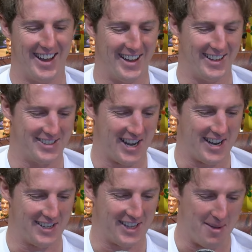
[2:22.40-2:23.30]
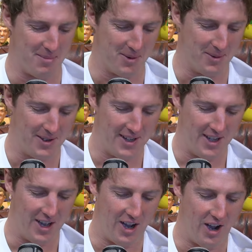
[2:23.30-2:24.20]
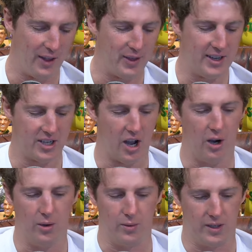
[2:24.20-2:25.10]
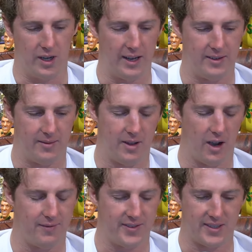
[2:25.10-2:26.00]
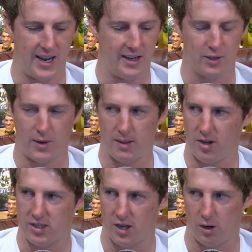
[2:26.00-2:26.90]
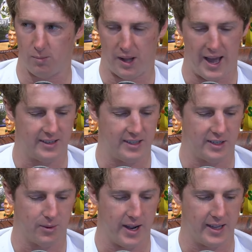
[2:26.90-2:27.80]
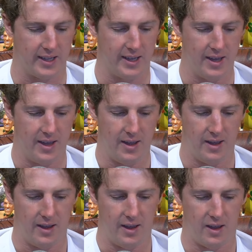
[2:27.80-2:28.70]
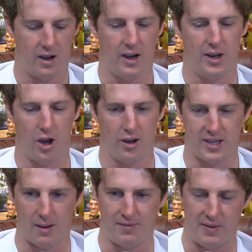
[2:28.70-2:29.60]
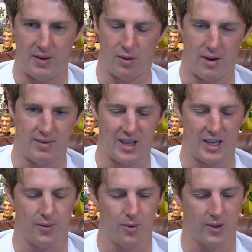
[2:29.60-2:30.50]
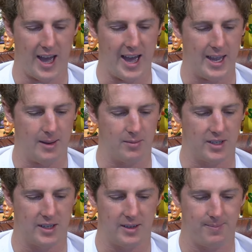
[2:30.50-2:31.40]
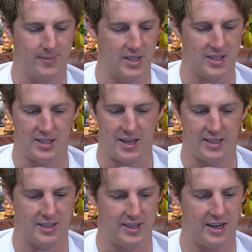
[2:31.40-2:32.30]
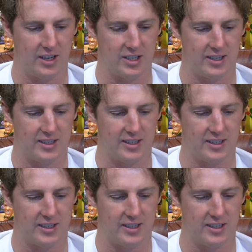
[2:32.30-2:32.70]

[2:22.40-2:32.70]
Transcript: Jaden Campbell. I think he's a hold. I've seen, like, he's one of the most sold players this week. I know, sub 53 of his last four games. As you said,